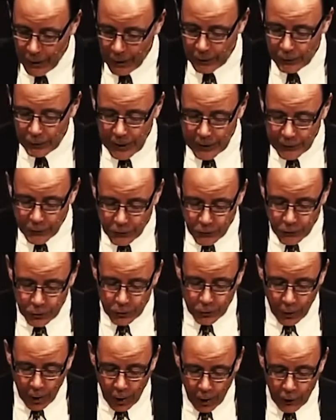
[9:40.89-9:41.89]
lest
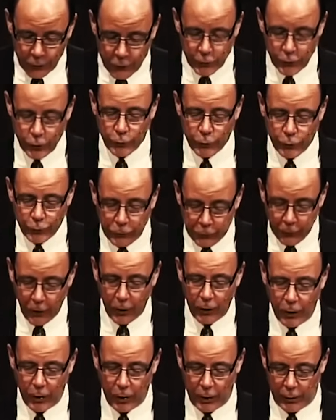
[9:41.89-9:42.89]
you also
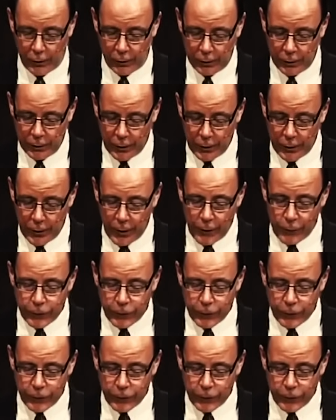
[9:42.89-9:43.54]
fall